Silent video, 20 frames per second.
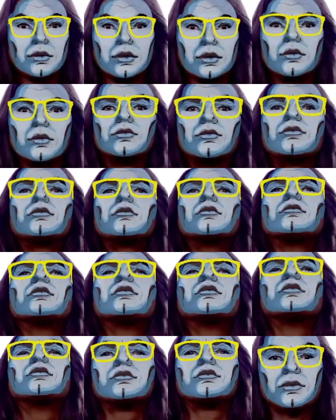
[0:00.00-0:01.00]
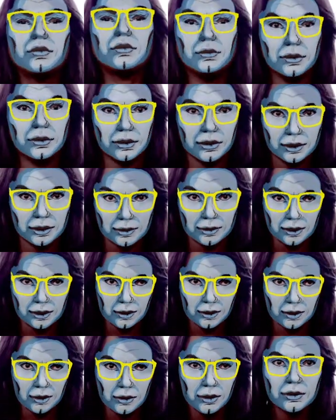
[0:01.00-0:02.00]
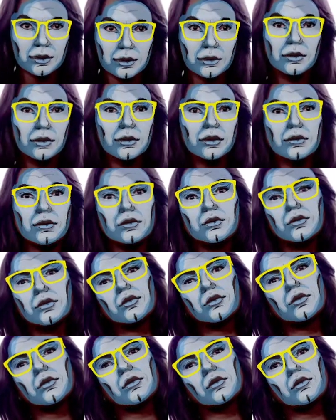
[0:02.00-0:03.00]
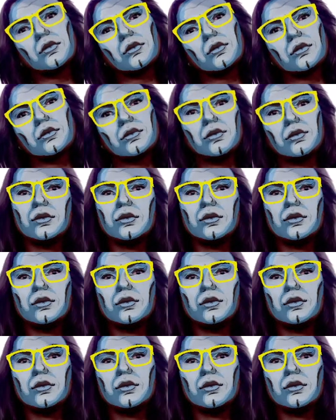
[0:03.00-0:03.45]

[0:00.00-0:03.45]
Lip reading: change your shader type to standard.